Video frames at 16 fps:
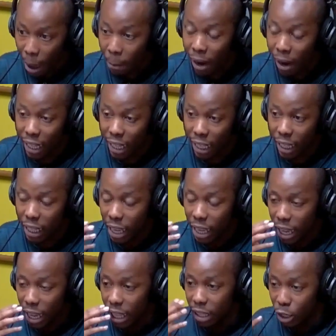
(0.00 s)
Apparently,
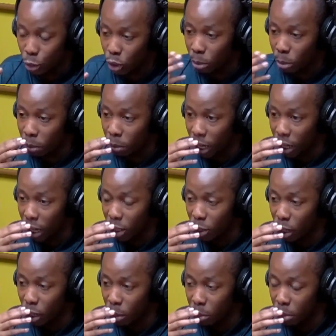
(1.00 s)
the Juja billionaire
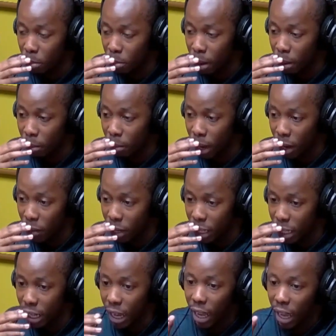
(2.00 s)
is going to be
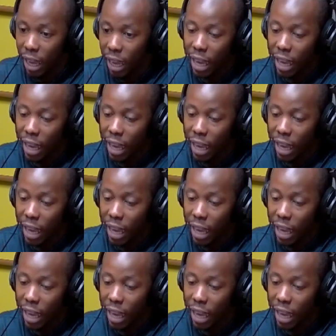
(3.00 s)
buried